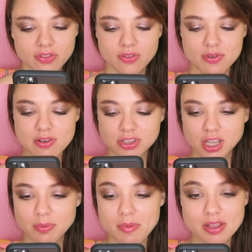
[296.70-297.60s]
I'm
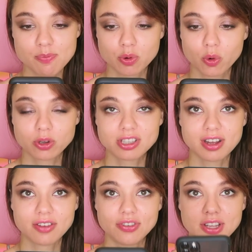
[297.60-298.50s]
telling you, I really
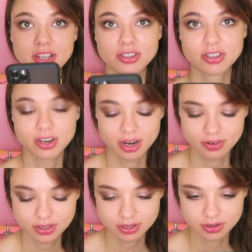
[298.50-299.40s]
like this
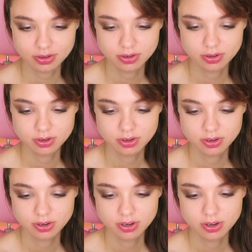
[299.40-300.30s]
moment.
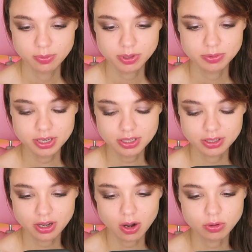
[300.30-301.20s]
Look
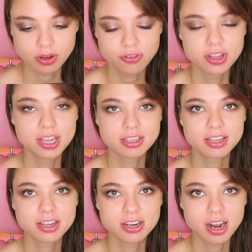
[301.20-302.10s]
how cool he's
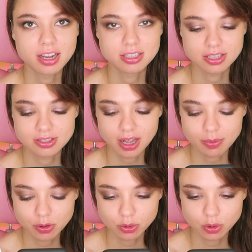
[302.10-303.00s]
playing.
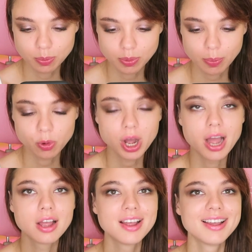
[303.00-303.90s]
He's the coolest
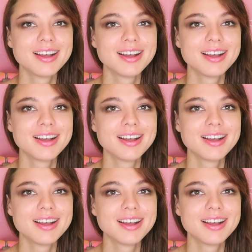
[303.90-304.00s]
parrot.